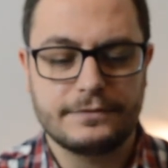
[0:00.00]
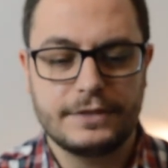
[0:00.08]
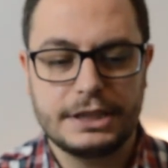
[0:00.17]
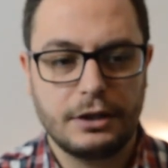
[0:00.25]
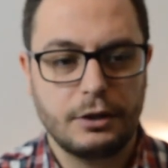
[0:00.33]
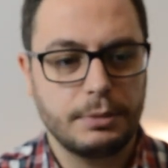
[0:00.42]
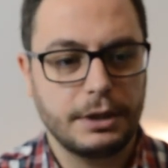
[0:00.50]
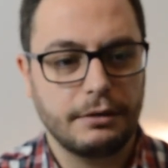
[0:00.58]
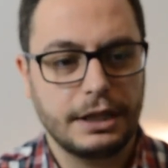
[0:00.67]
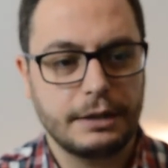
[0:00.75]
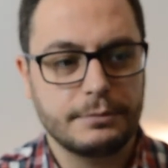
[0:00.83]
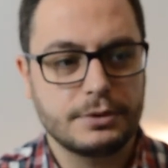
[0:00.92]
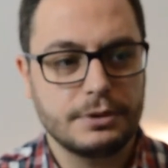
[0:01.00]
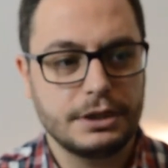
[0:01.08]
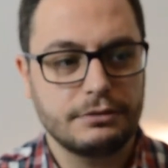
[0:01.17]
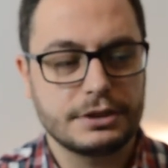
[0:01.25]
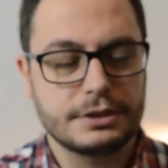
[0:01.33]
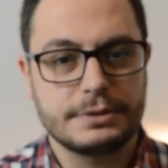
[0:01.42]
video will be going out between
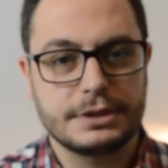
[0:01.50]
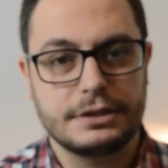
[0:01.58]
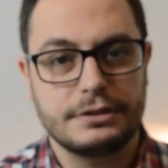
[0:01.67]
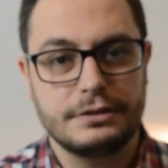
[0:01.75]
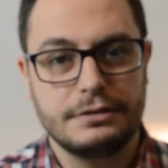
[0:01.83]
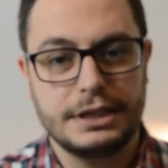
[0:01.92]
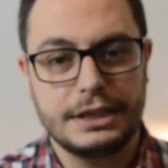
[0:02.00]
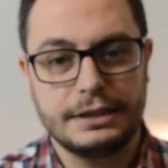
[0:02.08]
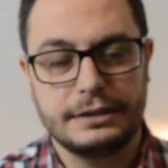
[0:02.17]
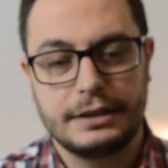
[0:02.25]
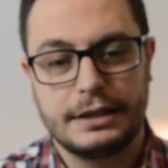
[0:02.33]
Christmas and New Year.